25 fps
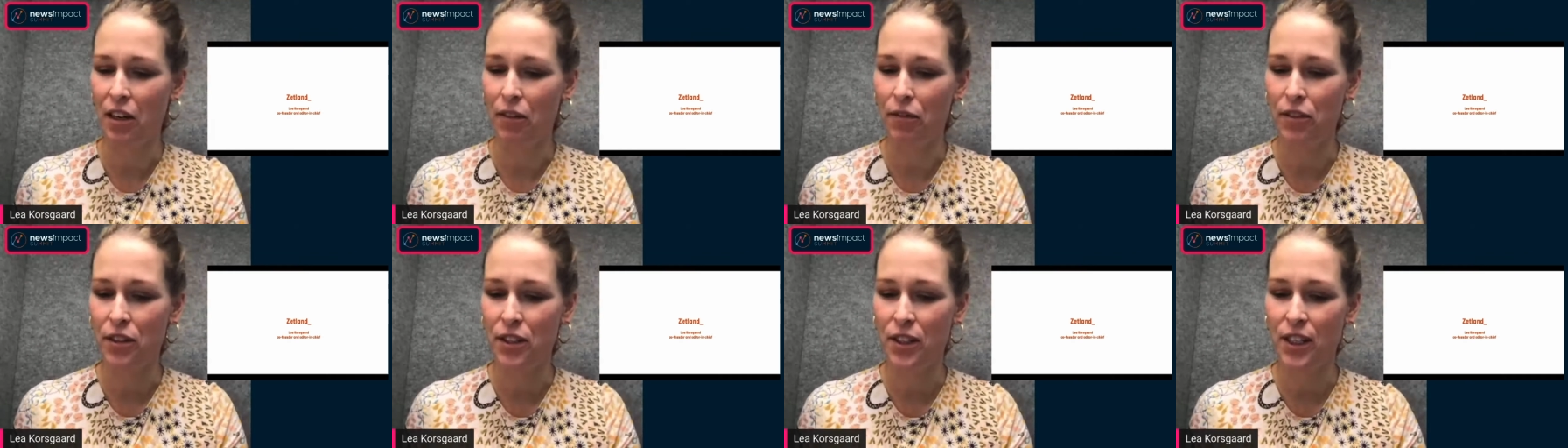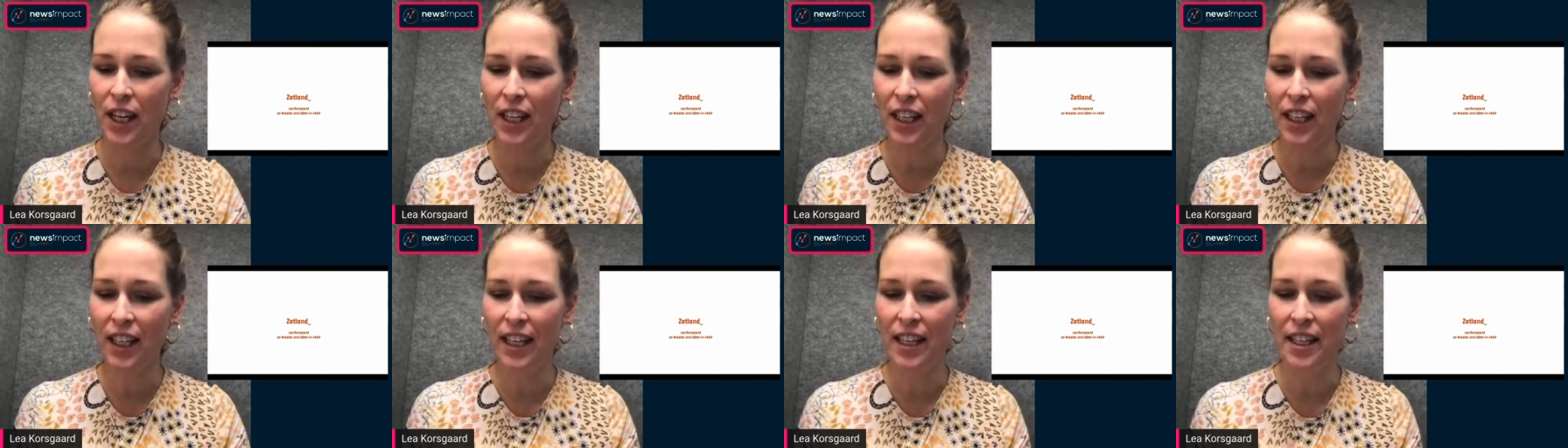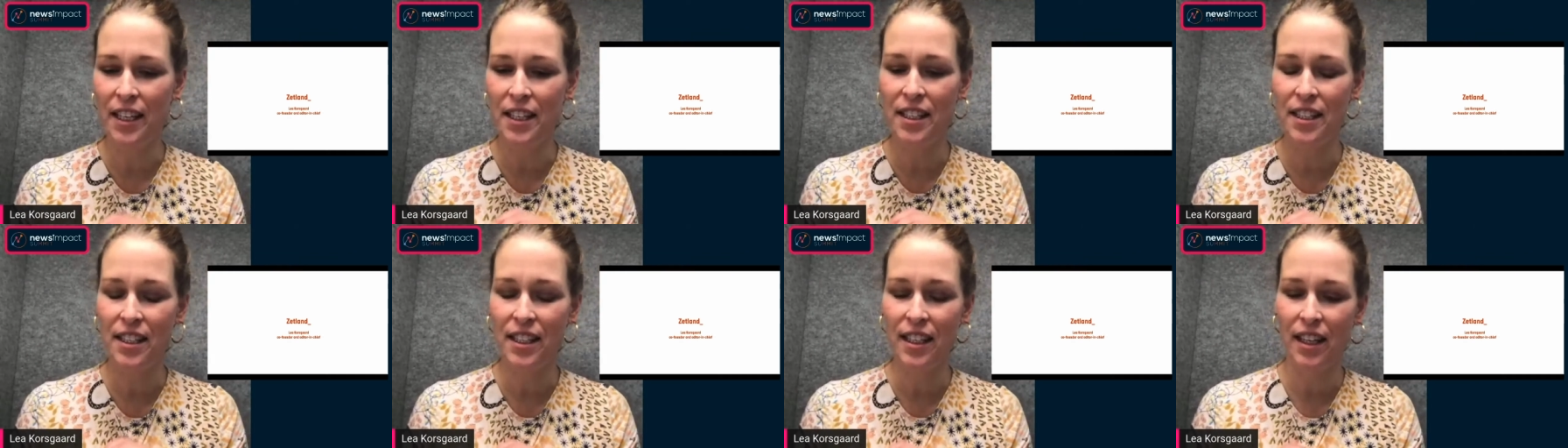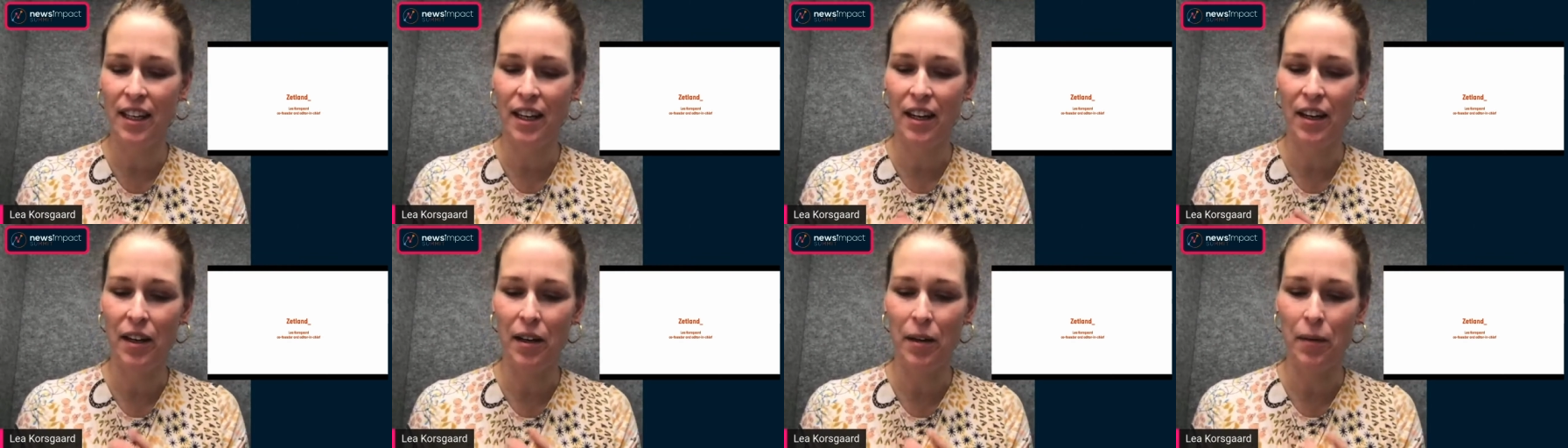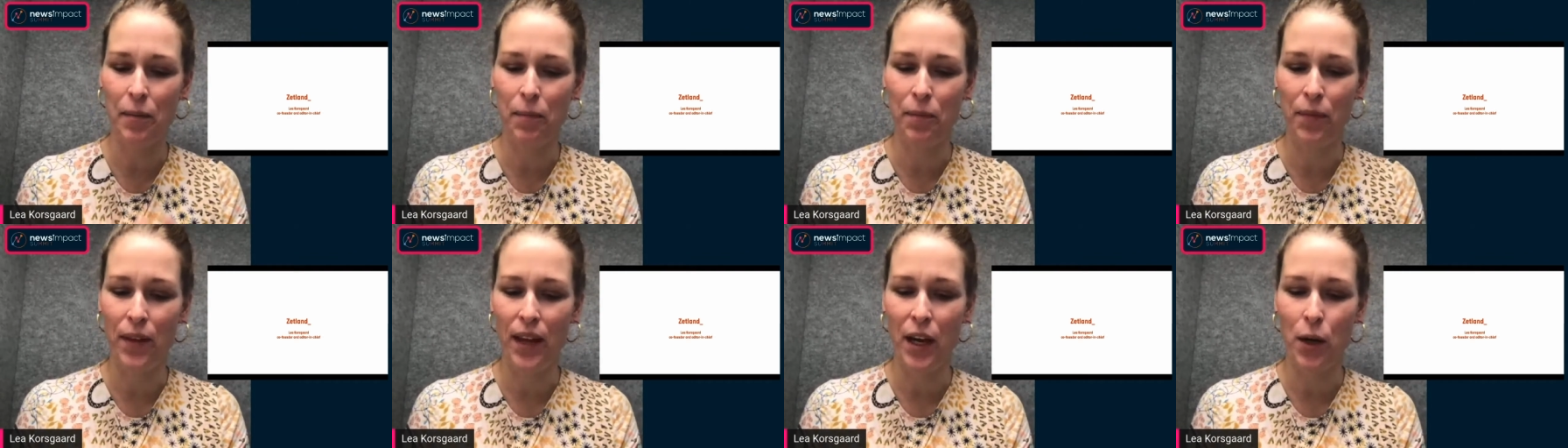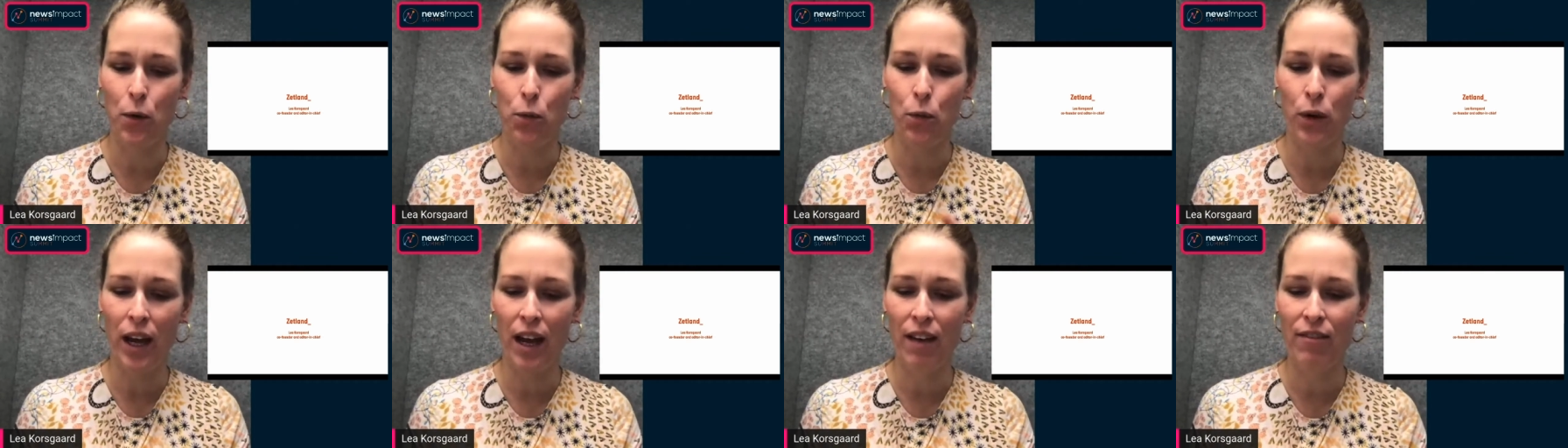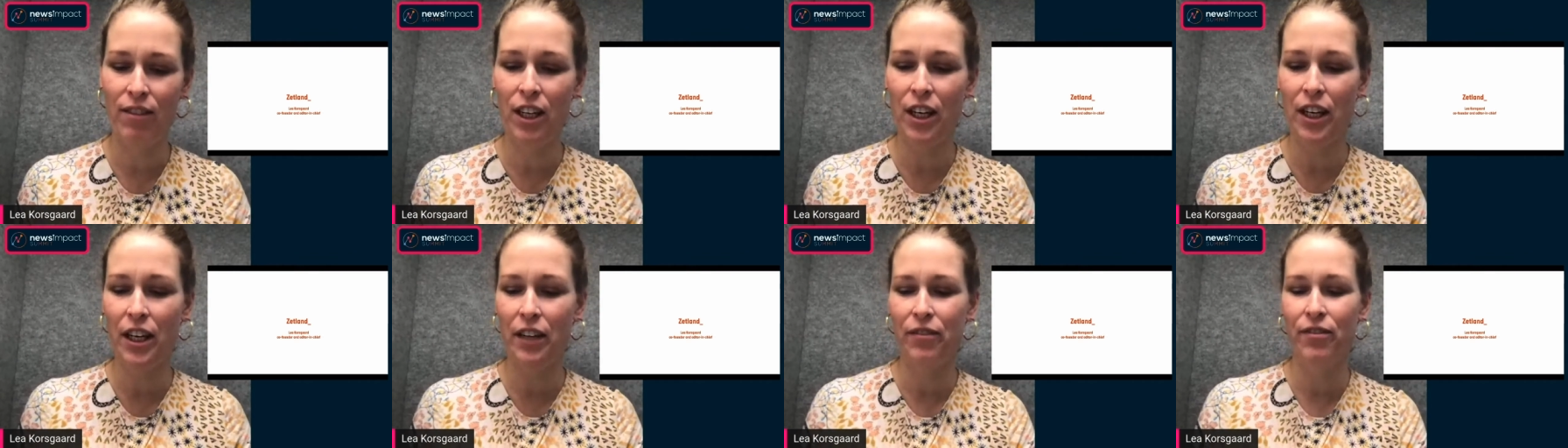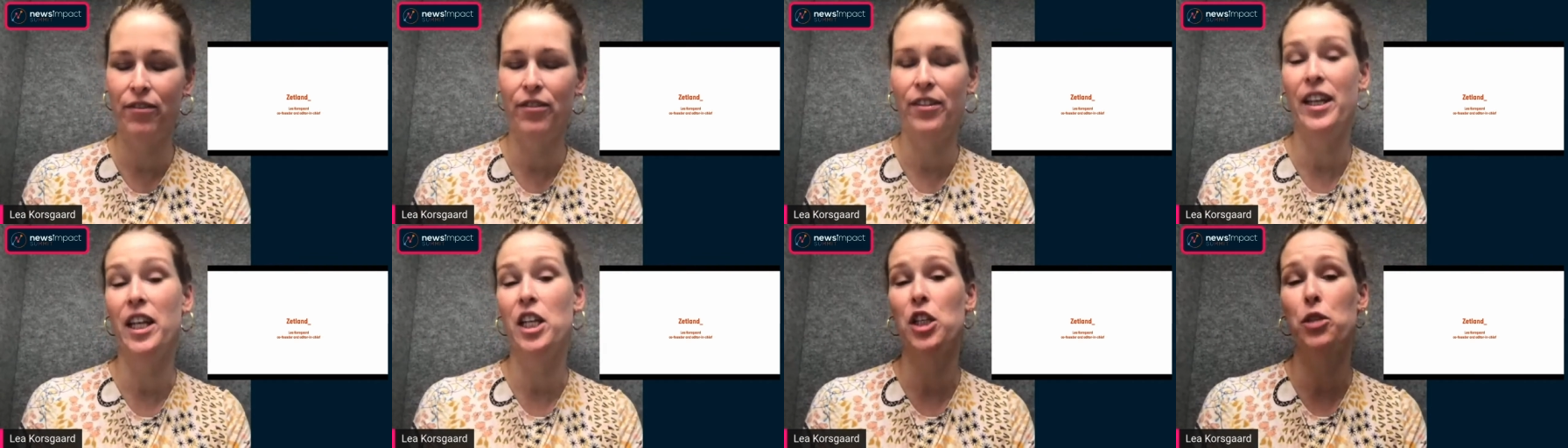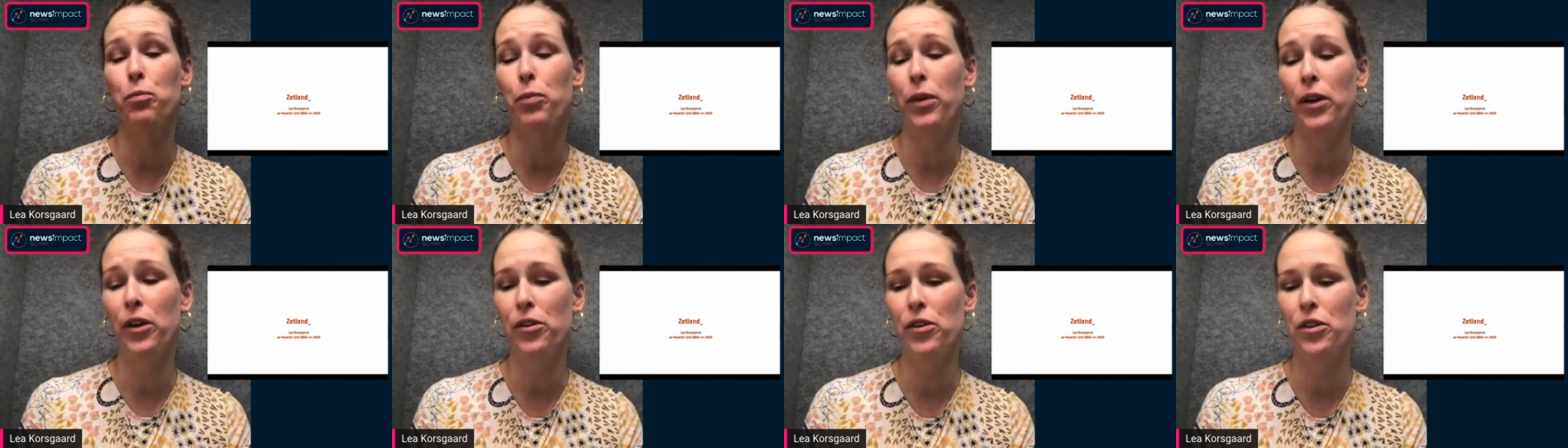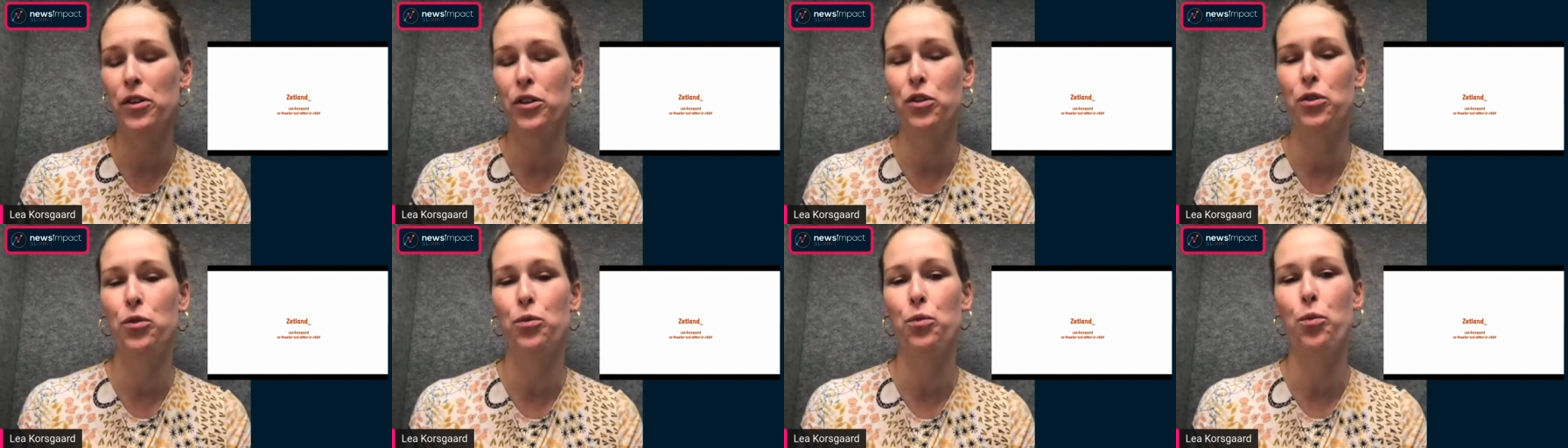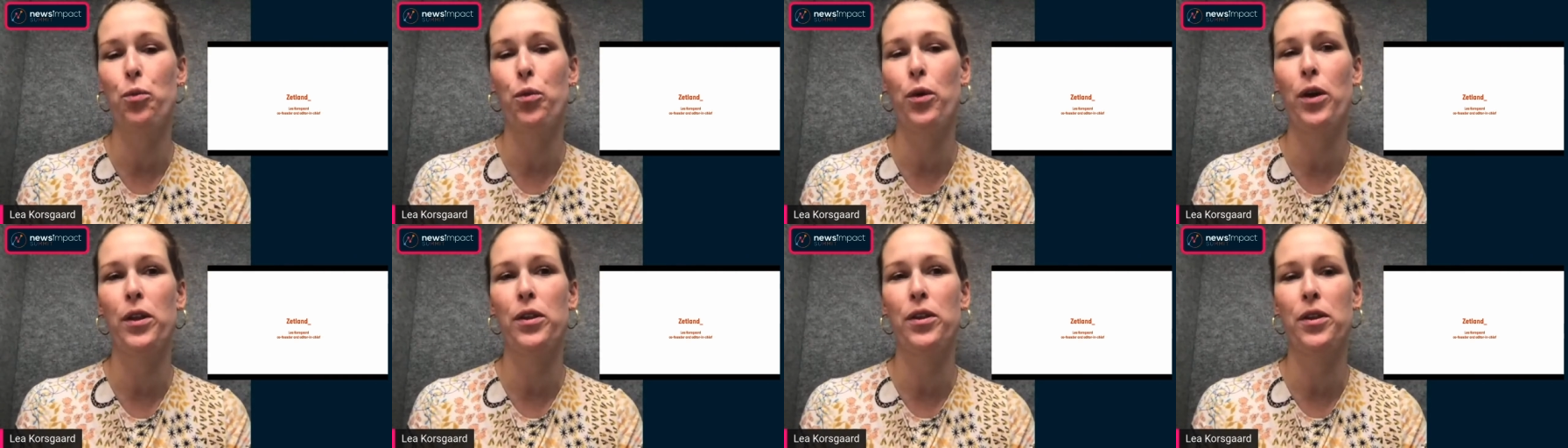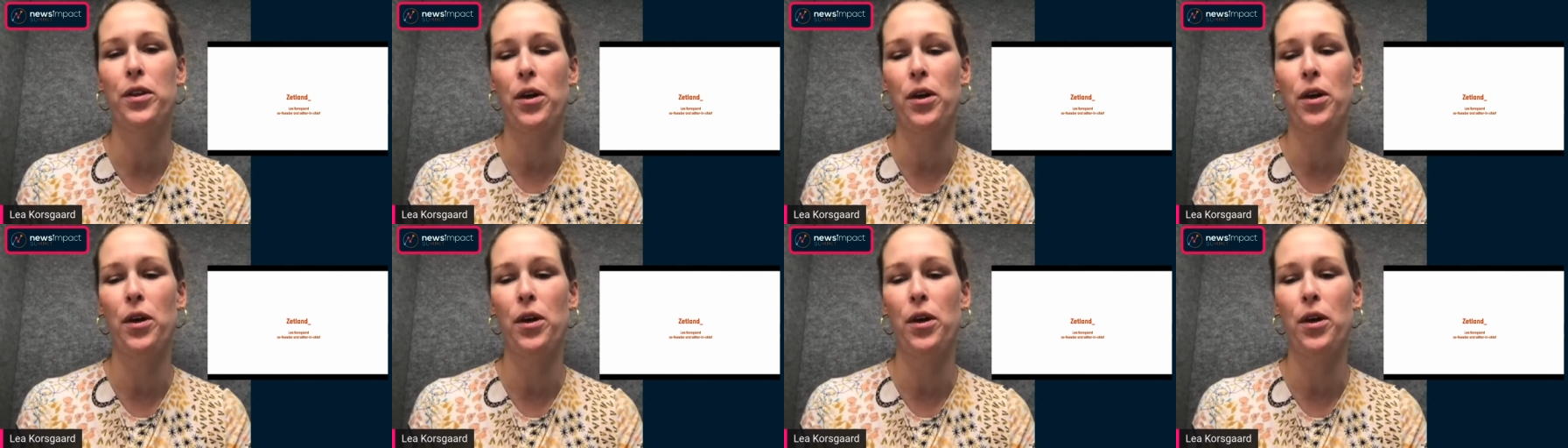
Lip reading: Zetland, and we have a lot of experience with